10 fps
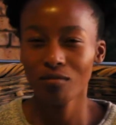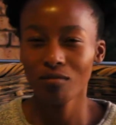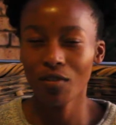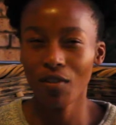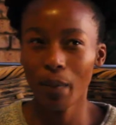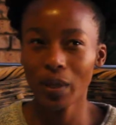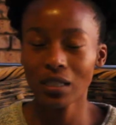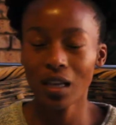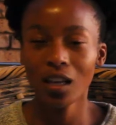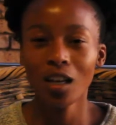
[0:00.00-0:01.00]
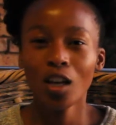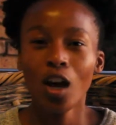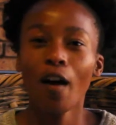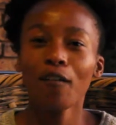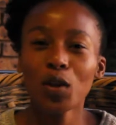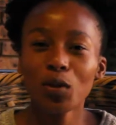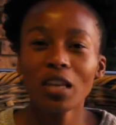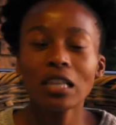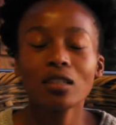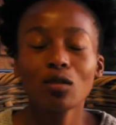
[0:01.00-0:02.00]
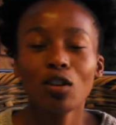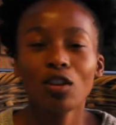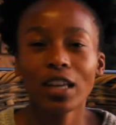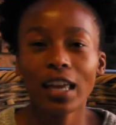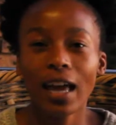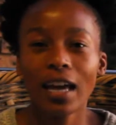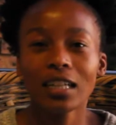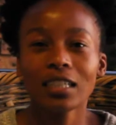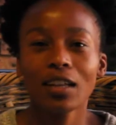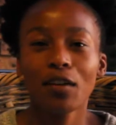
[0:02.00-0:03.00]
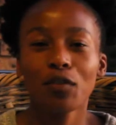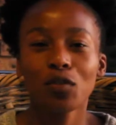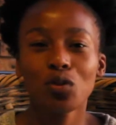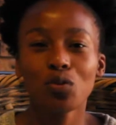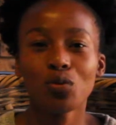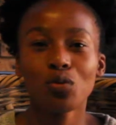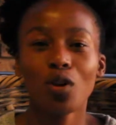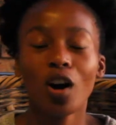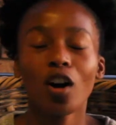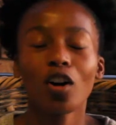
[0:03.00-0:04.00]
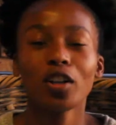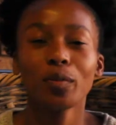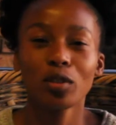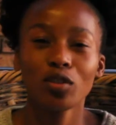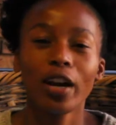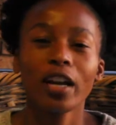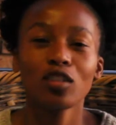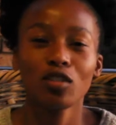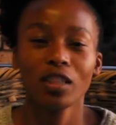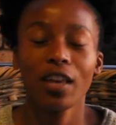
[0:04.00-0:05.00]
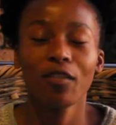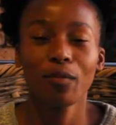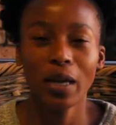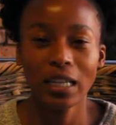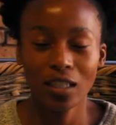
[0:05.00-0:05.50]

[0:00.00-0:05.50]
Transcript: if I may say, a few things to look at if you are going to be trying to save money.